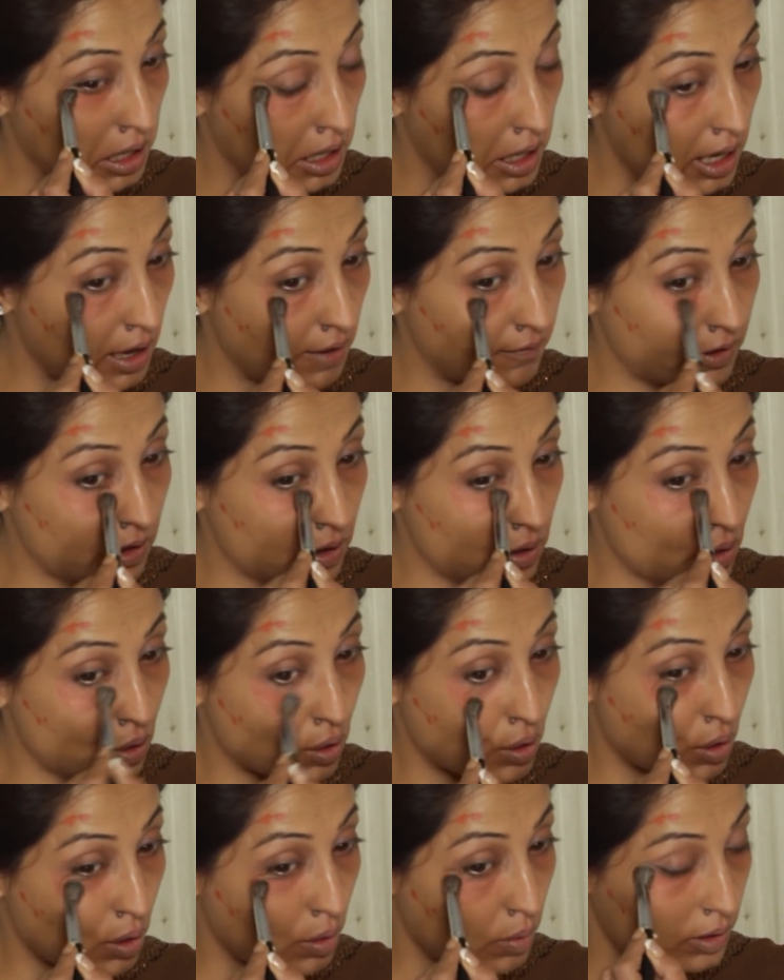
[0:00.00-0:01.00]
Never
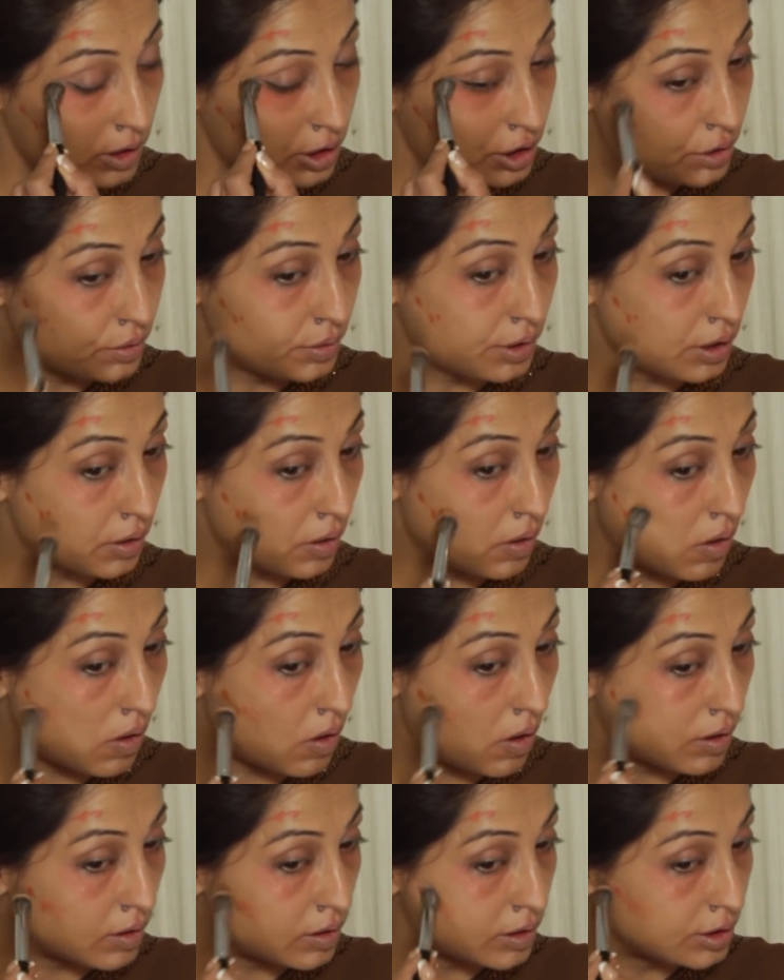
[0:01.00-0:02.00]
overdo your
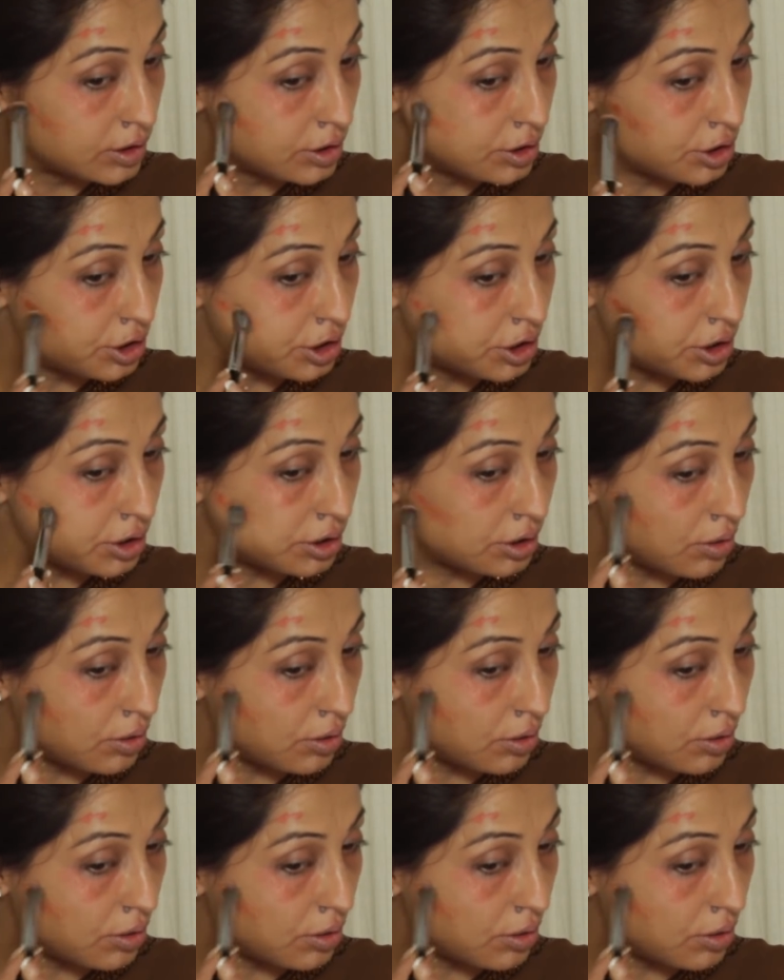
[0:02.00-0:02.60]
orange.